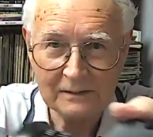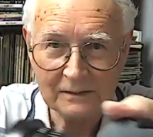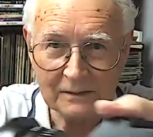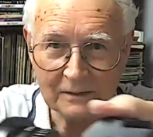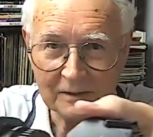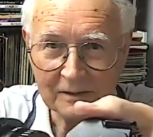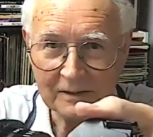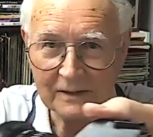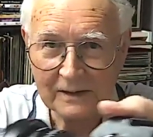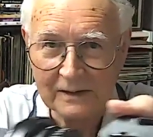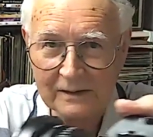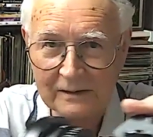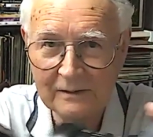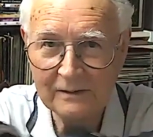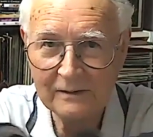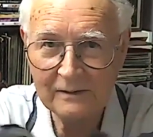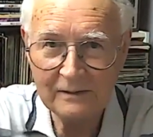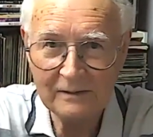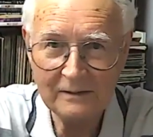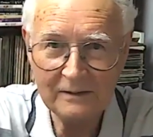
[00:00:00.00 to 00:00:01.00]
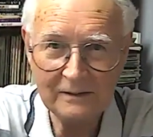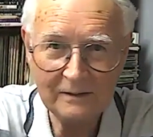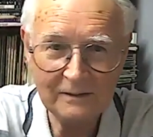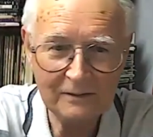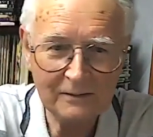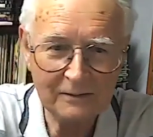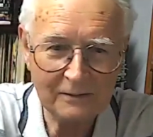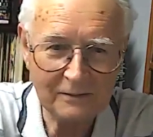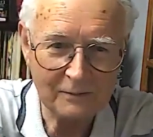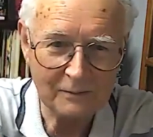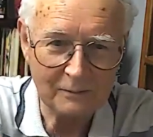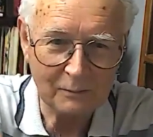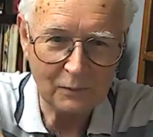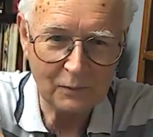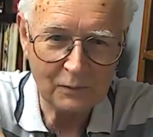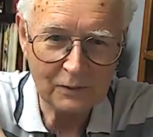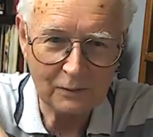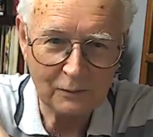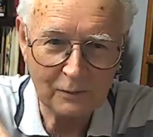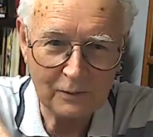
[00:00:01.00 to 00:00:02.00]
Look at that.
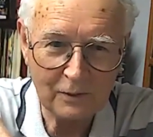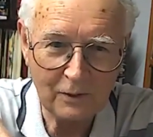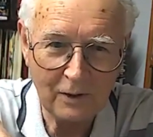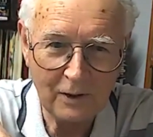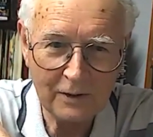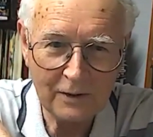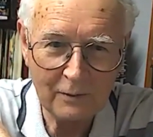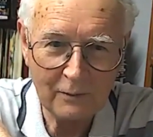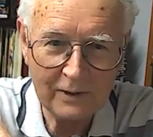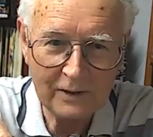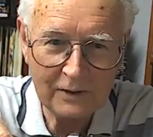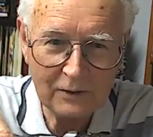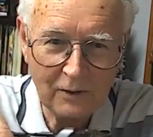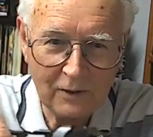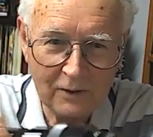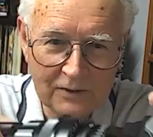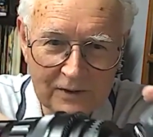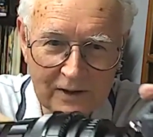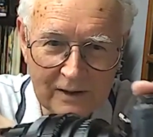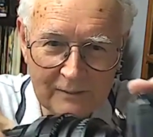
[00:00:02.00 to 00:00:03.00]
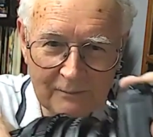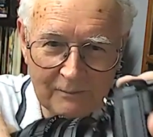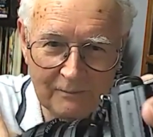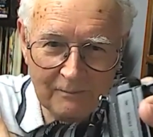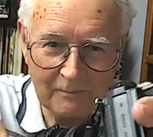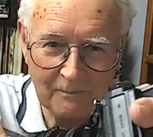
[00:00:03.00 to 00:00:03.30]
Line the red dots up.